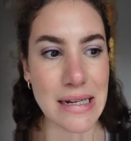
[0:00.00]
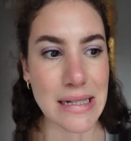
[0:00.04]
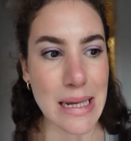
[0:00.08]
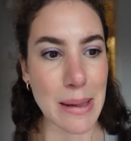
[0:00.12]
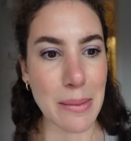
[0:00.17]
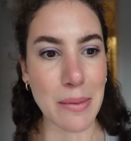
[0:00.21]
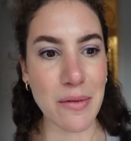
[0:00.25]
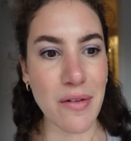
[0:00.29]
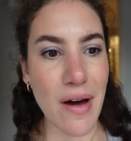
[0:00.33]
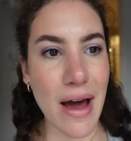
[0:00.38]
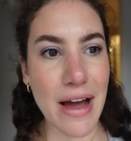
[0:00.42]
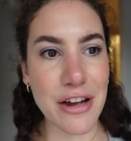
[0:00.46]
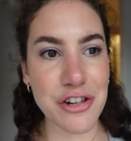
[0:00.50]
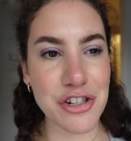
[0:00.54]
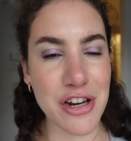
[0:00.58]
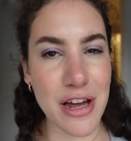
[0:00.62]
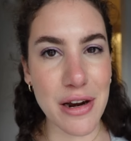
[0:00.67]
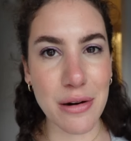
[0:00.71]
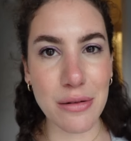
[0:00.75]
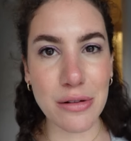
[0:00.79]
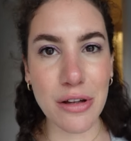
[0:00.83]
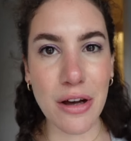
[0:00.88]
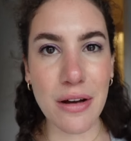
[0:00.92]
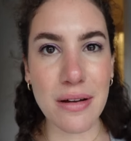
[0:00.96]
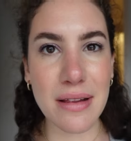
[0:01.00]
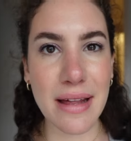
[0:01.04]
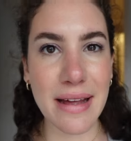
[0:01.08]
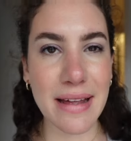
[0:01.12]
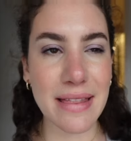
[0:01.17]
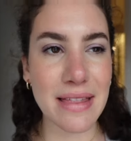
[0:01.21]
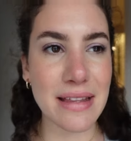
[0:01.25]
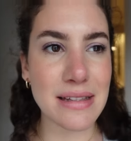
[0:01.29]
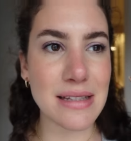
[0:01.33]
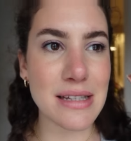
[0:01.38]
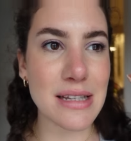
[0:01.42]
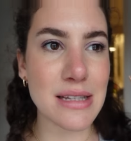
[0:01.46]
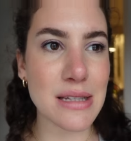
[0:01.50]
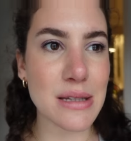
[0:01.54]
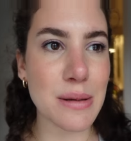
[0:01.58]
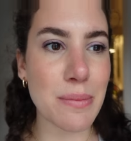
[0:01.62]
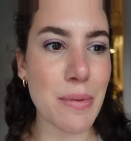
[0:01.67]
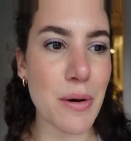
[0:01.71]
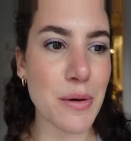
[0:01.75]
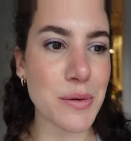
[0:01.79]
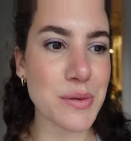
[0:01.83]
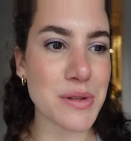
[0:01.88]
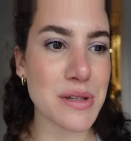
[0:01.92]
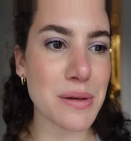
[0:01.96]
type of eyeshadow look. Like this is
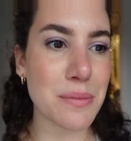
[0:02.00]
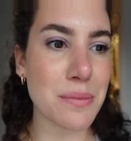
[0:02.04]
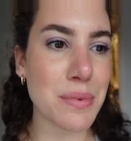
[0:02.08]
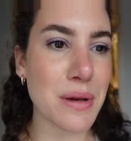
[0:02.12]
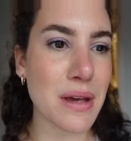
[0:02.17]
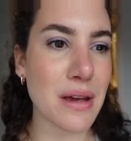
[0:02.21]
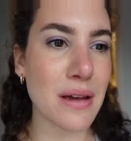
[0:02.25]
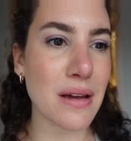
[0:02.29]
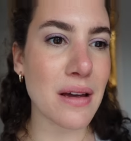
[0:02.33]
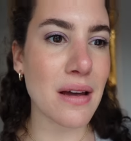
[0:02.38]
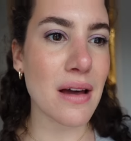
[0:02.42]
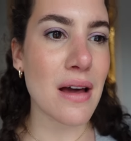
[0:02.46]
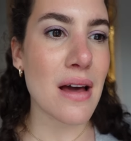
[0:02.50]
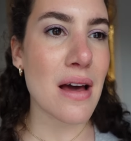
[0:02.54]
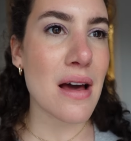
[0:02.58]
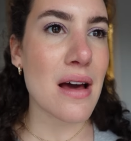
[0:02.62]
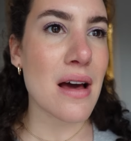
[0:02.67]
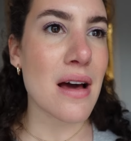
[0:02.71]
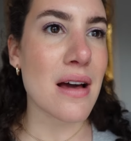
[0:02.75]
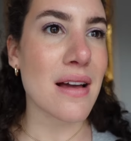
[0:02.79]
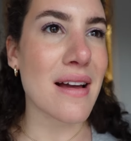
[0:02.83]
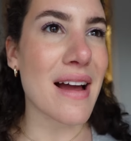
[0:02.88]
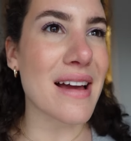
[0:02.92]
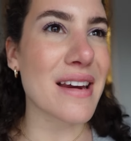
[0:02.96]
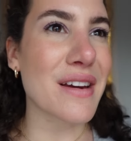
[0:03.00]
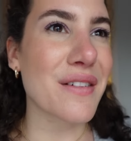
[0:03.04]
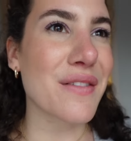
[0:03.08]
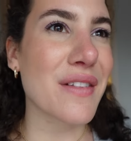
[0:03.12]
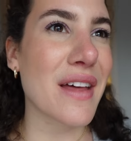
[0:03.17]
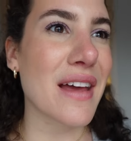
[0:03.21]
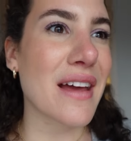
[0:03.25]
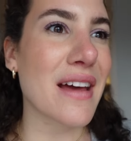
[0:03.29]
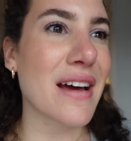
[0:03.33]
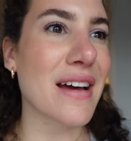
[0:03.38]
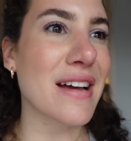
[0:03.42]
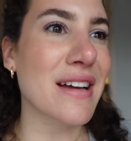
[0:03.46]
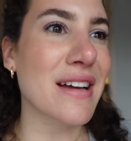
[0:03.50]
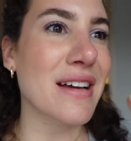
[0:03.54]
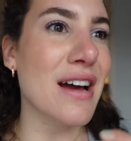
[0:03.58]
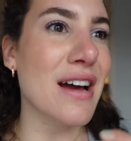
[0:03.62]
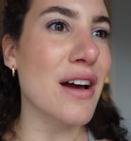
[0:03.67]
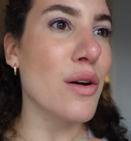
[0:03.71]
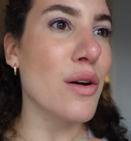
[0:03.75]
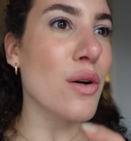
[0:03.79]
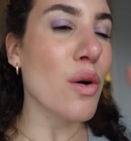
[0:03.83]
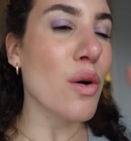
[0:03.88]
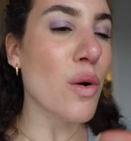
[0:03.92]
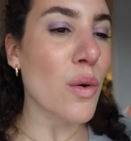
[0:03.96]
supposed to be kind of like a,
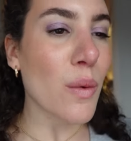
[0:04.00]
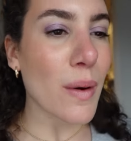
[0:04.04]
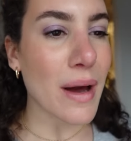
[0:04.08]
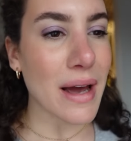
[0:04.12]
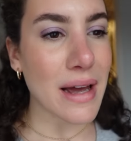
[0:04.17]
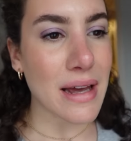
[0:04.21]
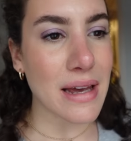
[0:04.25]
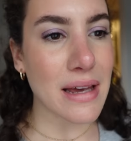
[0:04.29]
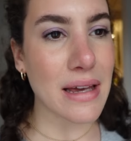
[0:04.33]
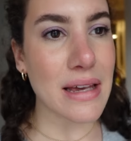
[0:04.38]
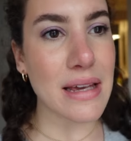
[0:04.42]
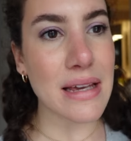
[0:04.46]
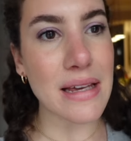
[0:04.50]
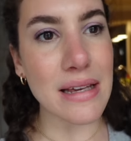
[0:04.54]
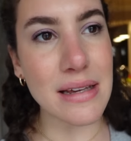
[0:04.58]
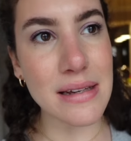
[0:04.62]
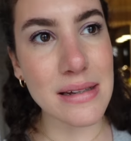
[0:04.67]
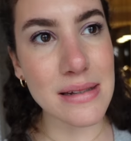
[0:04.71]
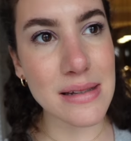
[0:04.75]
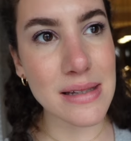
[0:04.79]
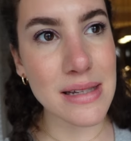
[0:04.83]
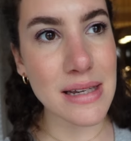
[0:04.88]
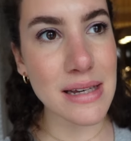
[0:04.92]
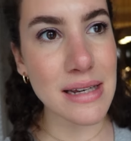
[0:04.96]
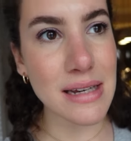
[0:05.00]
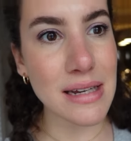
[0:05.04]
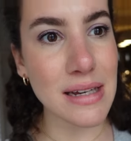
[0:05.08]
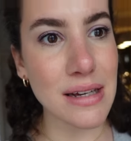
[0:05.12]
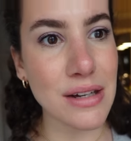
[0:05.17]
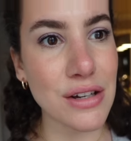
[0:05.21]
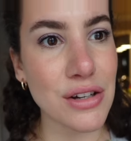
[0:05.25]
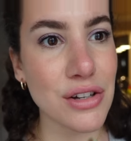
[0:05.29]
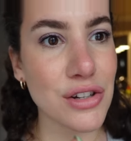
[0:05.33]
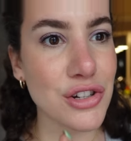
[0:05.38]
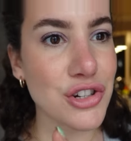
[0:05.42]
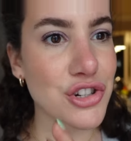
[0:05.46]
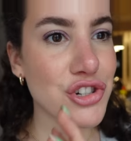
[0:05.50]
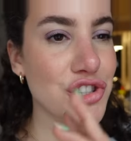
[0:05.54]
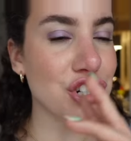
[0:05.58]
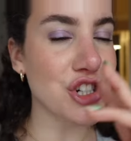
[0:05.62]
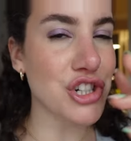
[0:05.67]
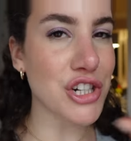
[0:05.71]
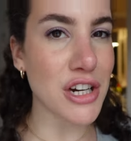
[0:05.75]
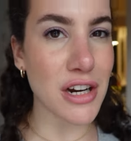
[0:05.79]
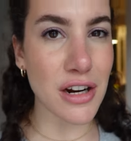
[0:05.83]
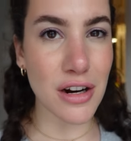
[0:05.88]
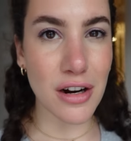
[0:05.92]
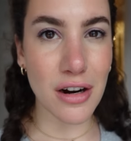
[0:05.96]
a quick, easy,
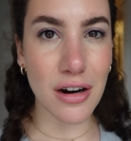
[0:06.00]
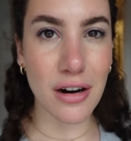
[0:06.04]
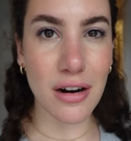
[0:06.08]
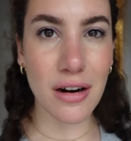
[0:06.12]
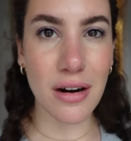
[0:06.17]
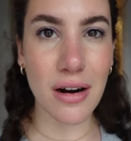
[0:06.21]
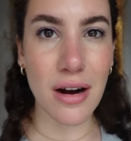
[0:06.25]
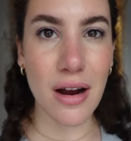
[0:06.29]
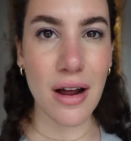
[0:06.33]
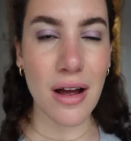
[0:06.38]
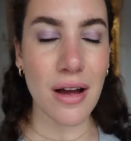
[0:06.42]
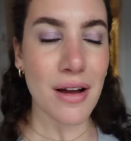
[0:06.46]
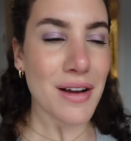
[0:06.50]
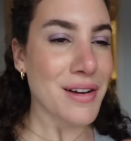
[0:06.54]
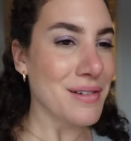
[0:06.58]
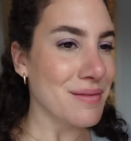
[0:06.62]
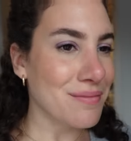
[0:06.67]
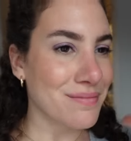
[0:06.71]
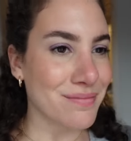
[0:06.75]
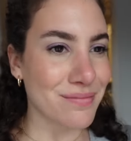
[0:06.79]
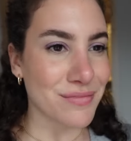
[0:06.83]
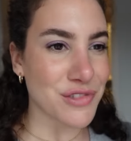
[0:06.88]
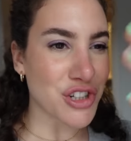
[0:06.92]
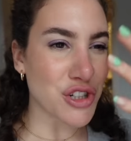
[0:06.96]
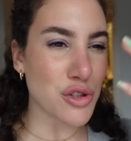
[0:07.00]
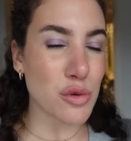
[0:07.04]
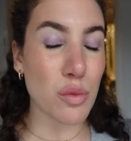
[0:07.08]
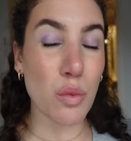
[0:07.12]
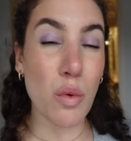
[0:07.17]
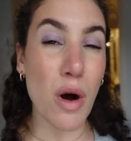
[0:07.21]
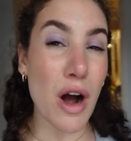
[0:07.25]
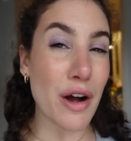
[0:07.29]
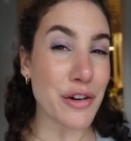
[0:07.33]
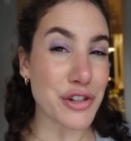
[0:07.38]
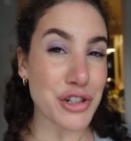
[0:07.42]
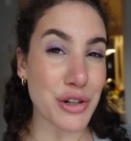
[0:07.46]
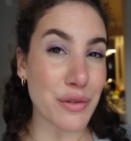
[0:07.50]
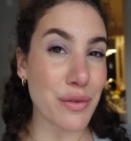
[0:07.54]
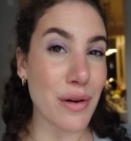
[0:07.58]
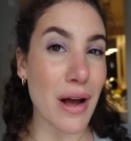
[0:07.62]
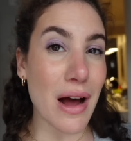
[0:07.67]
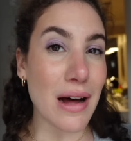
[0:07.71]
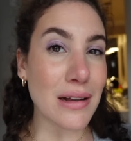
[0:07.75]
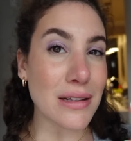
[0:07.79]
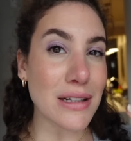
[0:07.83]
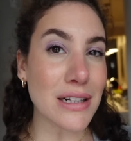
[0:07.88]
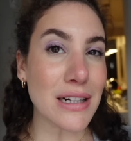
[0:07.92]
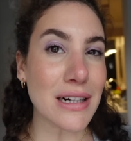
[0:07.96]
sheer, just wash of
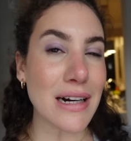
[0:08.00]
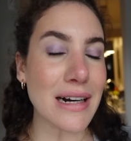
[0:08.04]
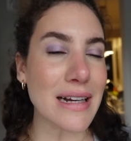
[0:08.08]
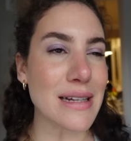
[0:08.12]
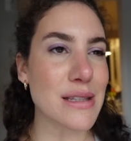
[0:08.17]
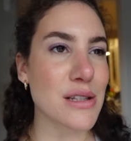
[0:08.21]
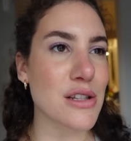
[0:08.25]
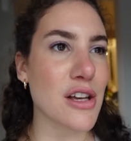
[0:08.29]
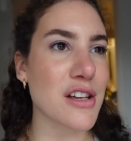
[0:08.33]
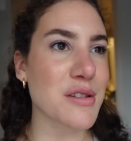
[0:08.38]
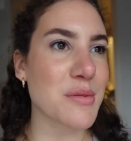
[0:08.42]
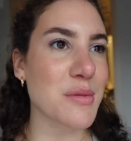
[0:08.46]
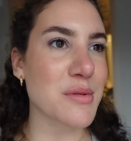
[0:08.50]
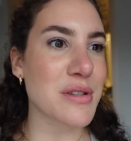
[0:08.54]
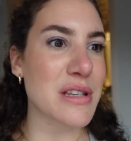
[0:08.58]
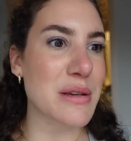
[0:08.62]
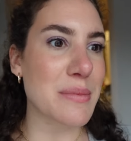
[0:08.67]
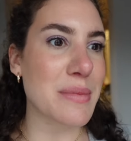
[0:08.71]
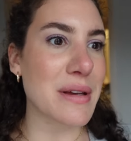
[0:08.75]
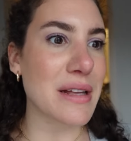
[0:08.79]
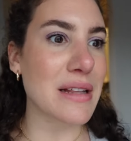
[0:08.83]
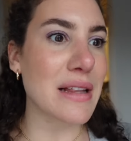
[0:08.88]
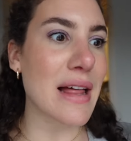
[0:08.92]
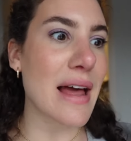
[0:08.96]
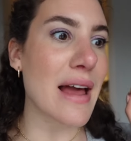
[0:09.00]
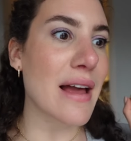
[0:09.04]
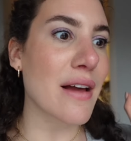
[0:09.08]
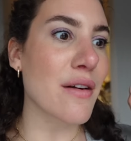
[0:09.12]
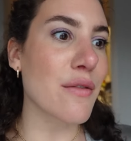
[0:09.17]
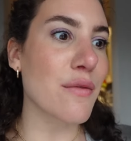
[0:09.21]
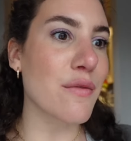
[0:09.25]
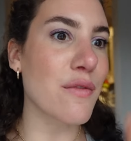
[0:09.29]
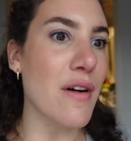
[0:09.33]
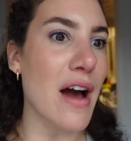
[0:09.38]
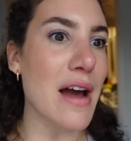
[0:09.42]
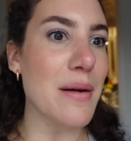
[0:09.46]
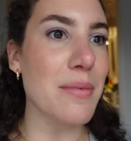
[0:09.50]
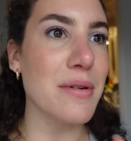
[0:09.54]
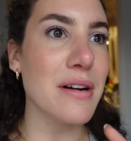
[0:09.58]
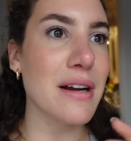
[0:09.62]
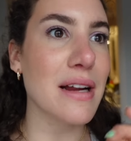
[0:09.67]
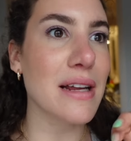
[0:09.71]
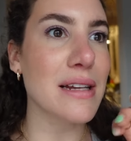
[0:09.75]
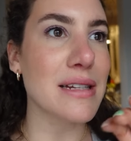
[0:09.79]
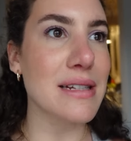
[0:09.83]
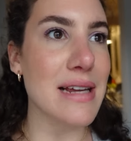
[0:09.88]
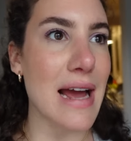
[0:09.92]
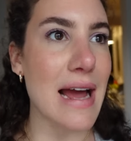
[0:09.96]
color. It's not supposed to be like vibrant,
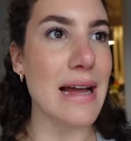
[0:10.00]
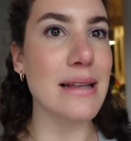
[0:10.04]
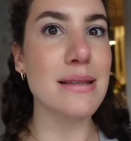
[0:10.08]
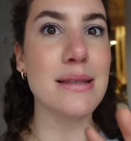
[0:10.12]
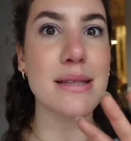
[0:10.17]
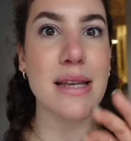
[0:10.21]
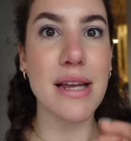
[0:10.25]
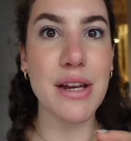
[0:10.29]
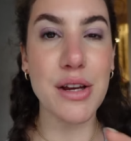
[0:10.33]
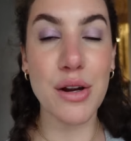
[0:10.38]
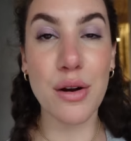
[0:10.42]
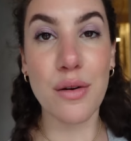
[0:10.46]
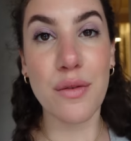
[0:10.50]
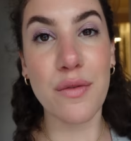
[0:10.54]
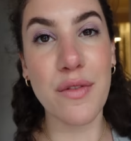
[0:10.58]
intense in your